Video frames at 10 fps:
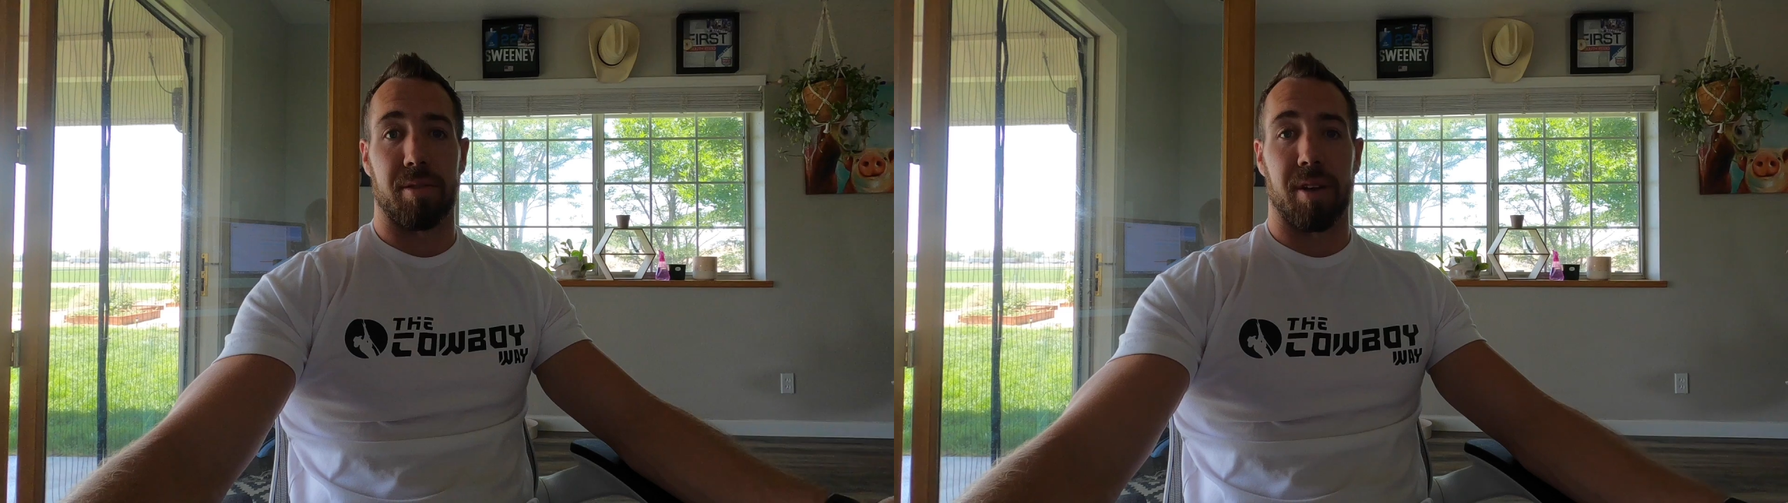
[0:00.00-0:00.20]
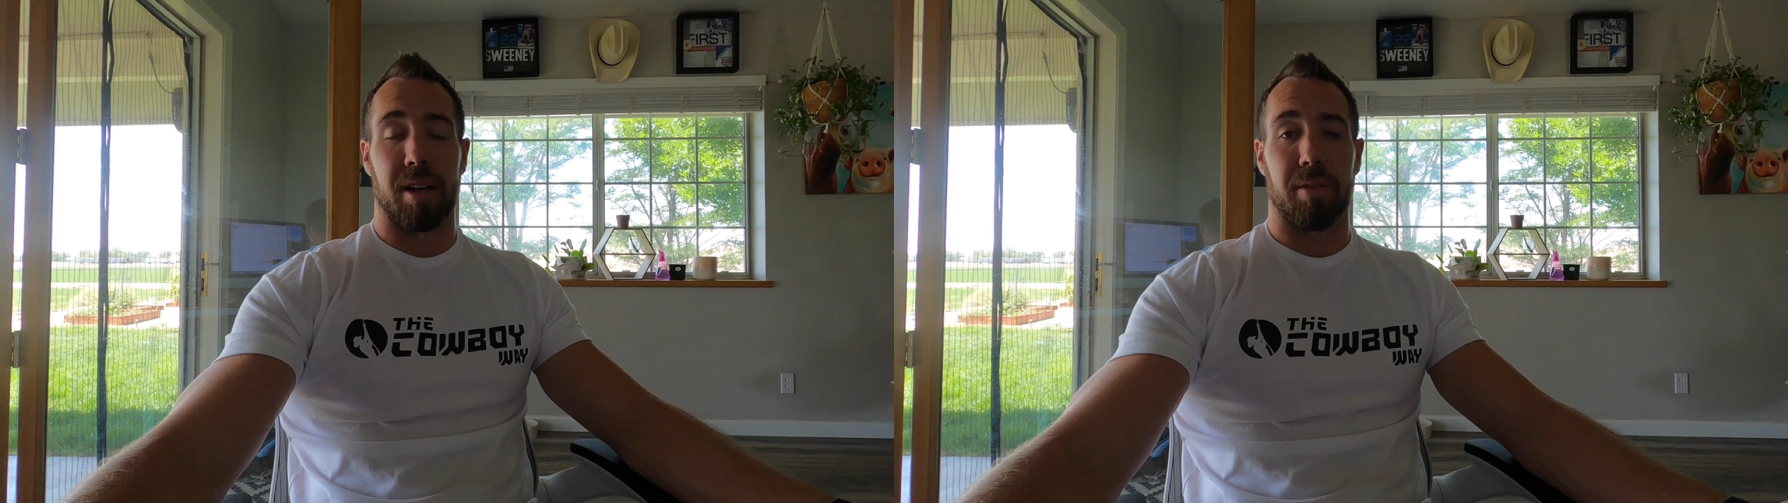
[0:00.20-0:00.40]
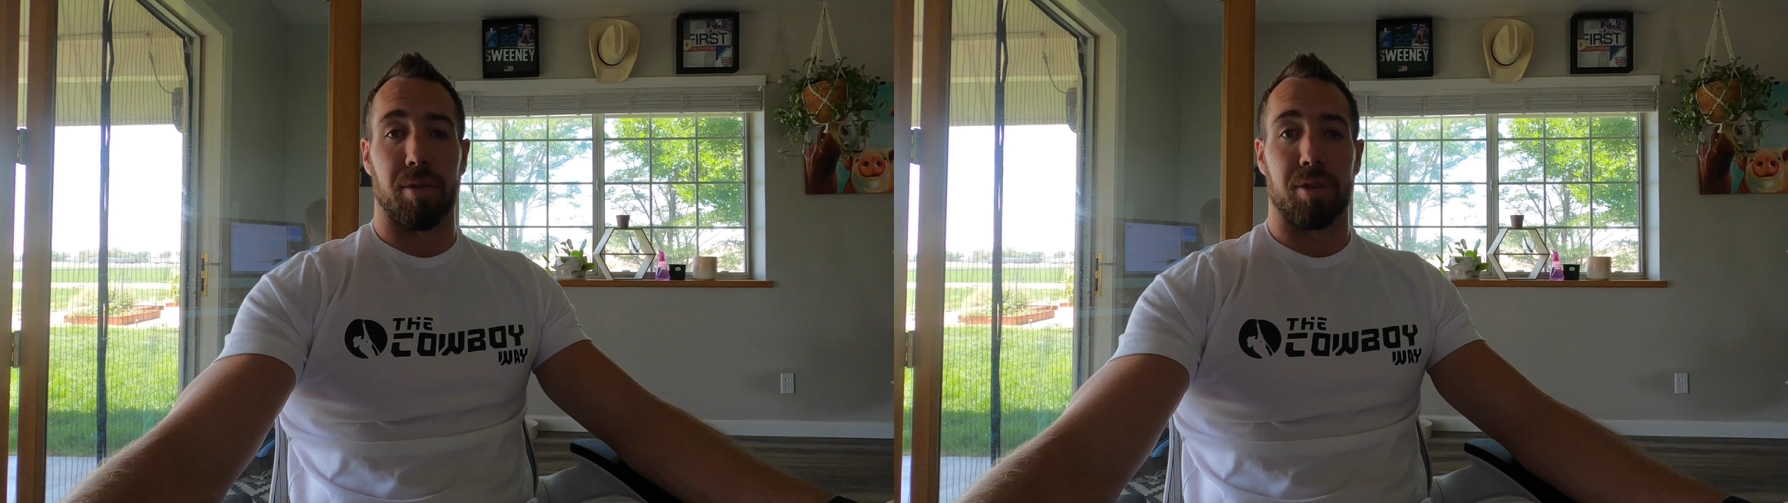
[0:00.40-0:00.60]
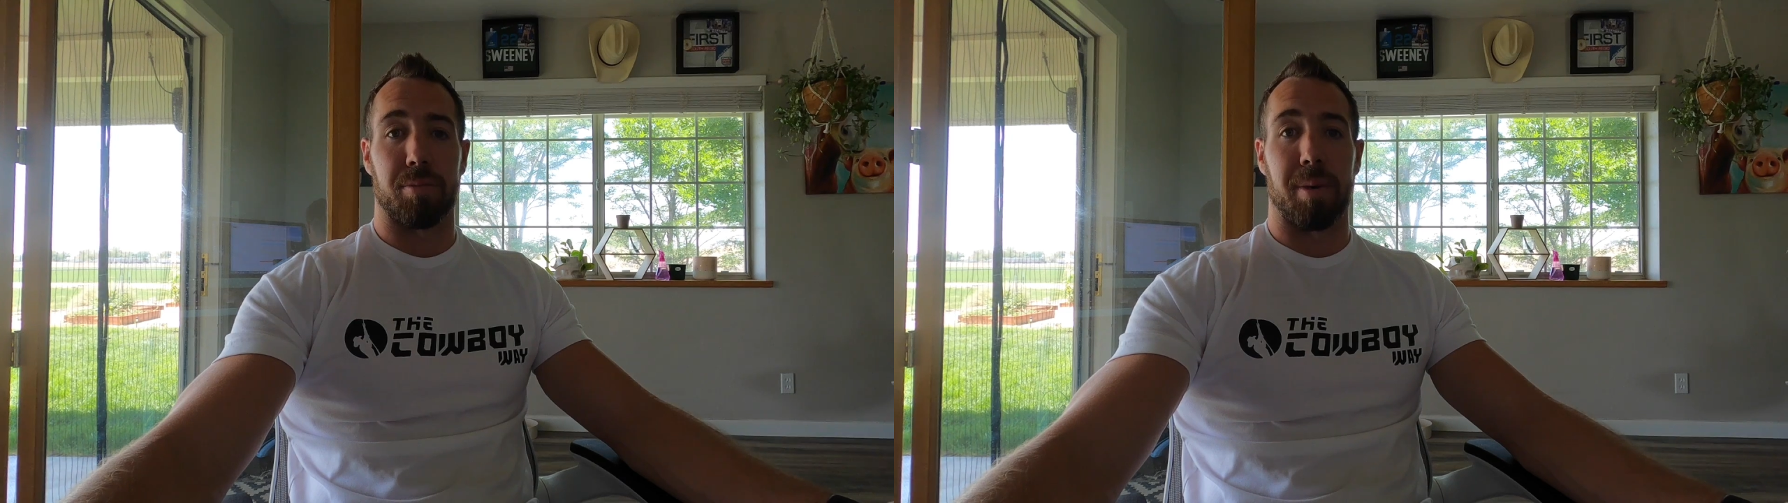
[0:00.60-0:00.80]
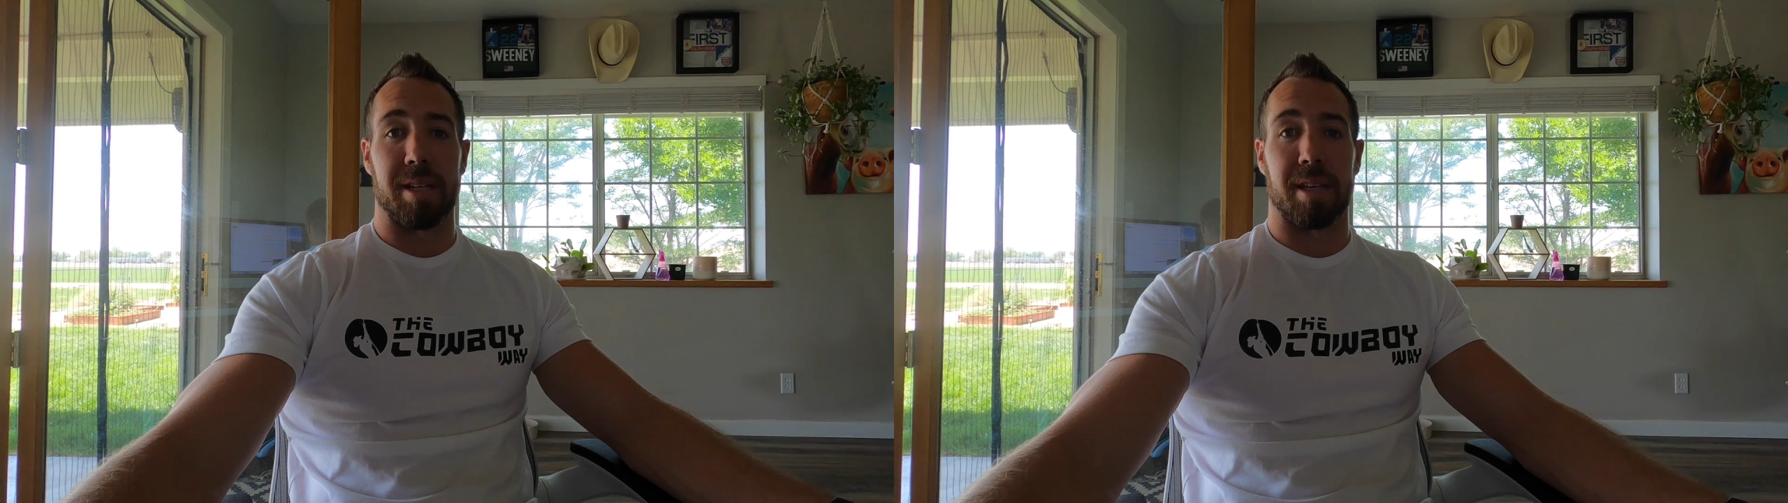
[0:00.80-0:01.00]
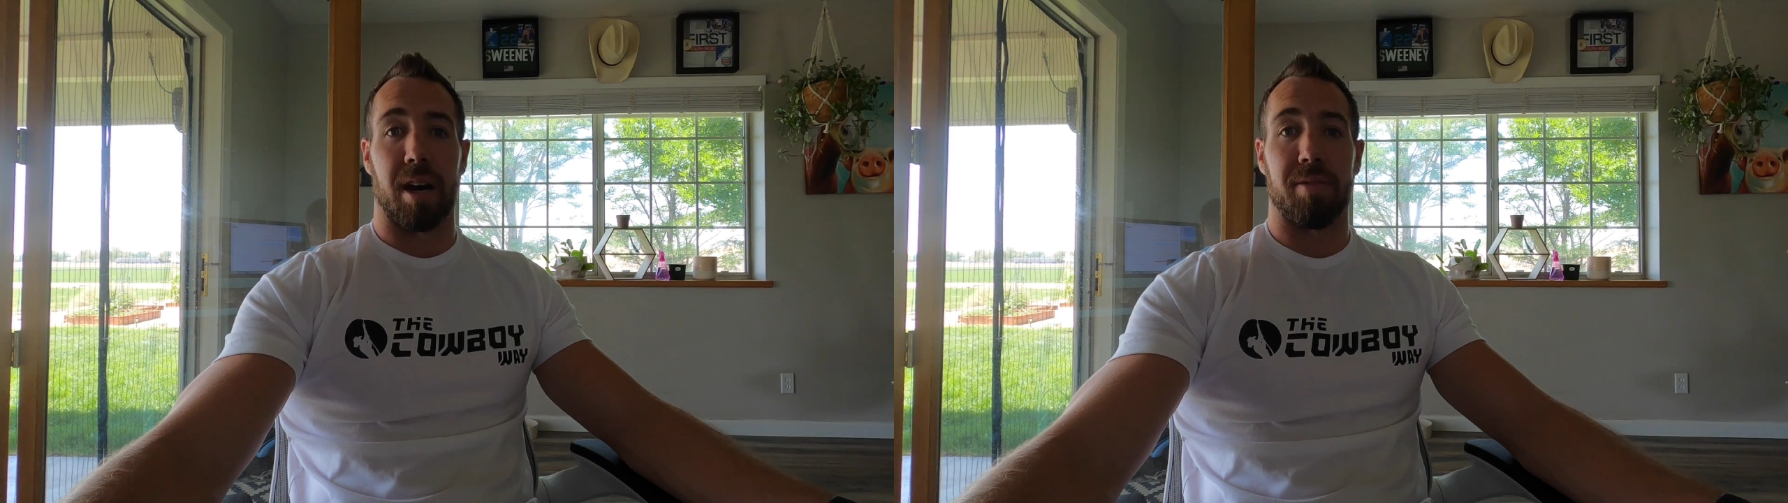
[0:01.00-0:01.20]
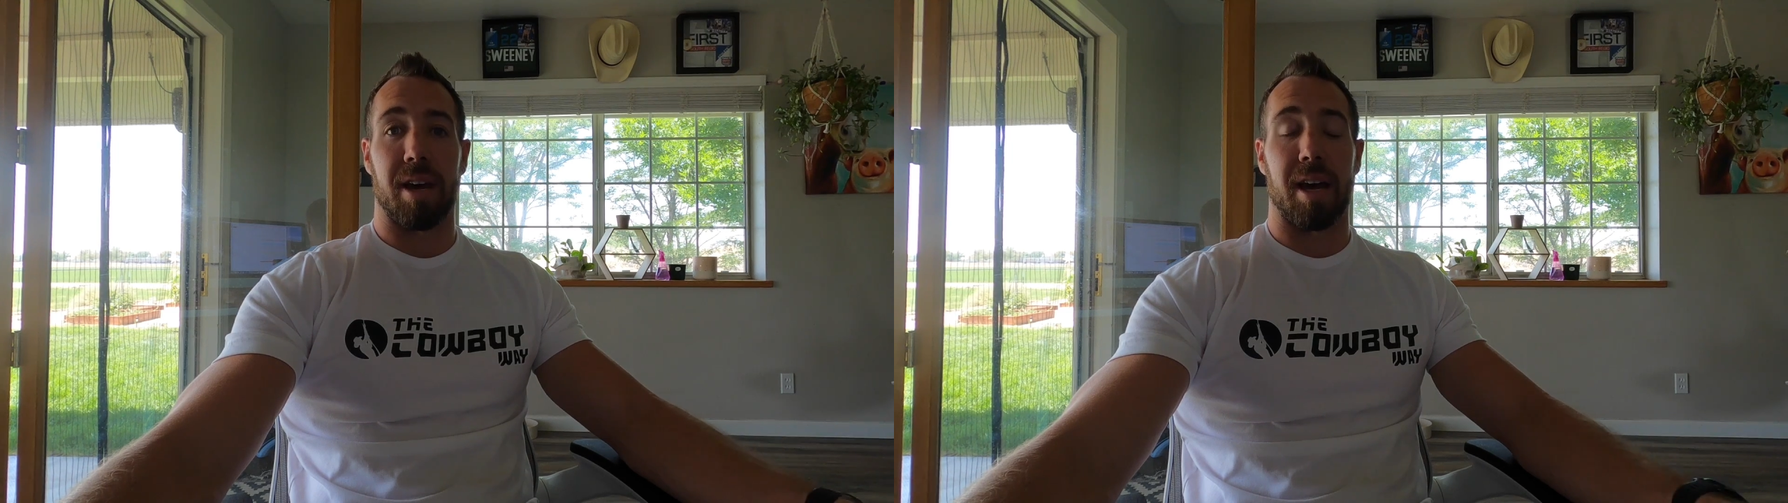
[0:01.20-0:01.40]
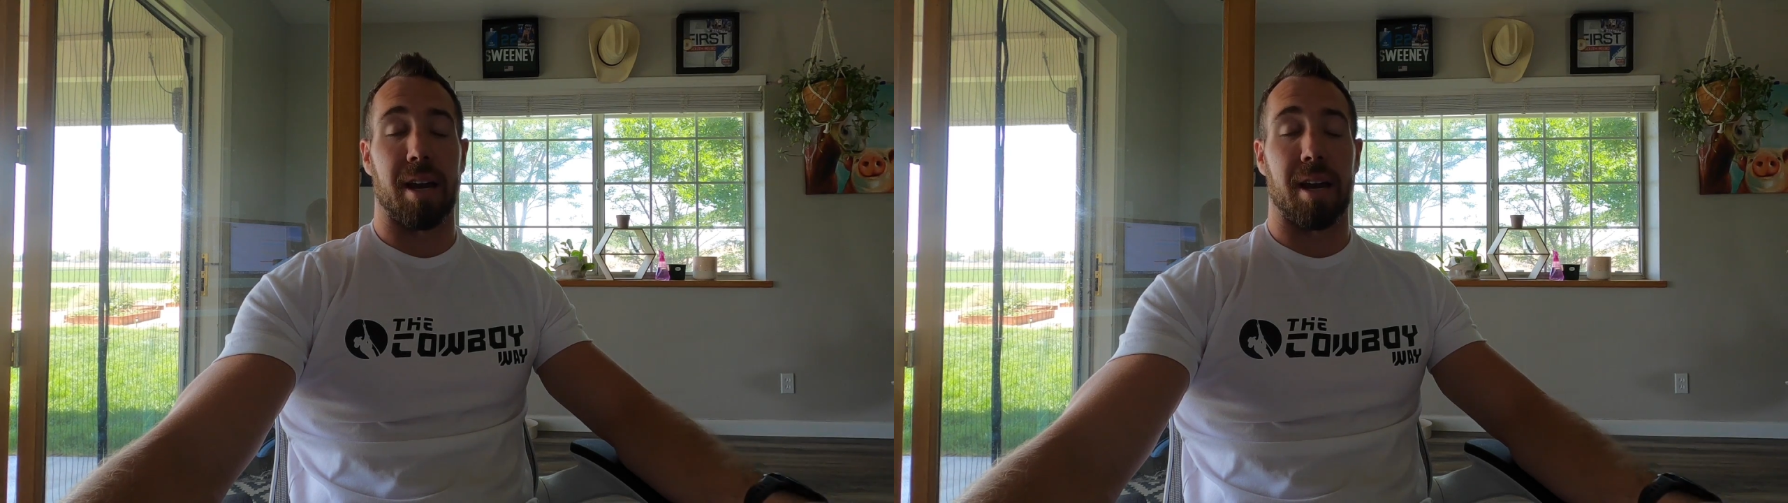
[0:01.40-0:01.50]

of intervals basing off that,